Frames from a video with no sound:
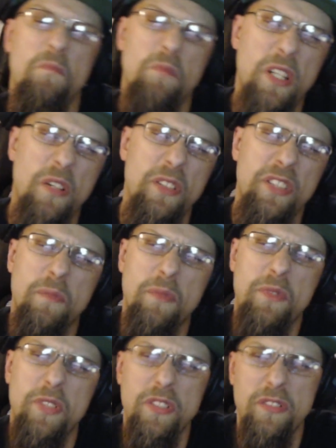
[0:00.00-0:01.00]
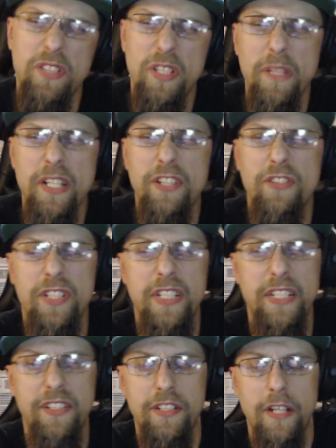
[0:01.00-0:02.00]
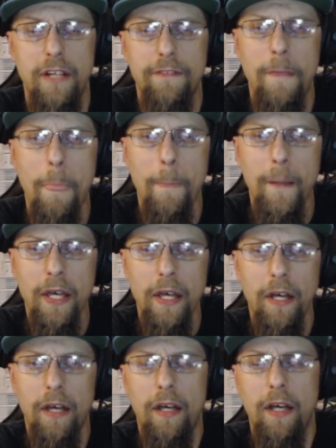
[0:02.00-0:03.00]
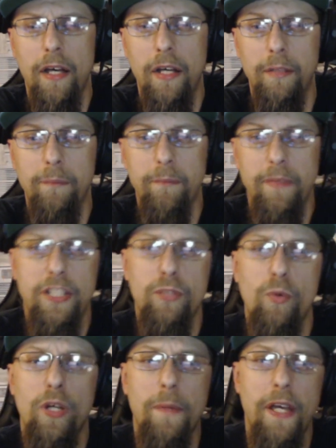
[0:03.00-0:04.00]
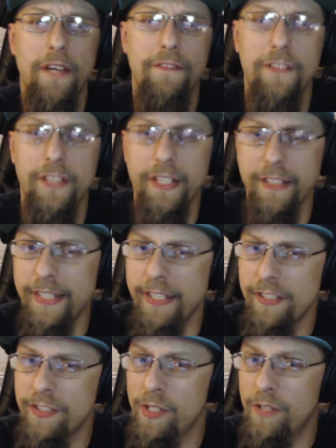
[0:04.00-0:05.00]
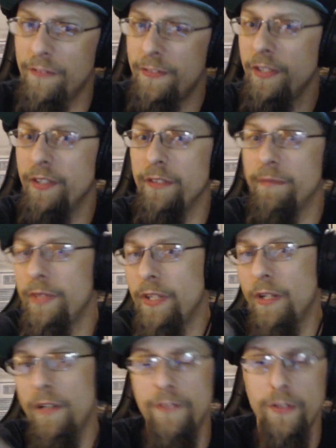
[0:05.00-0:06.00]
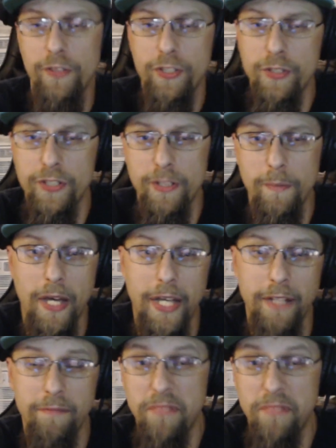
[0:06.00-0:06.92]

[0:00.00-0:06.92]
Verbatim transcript: You know, some some interesting stuff um, it's one of my affiliate links, so if you're, you know, if you choose to mine,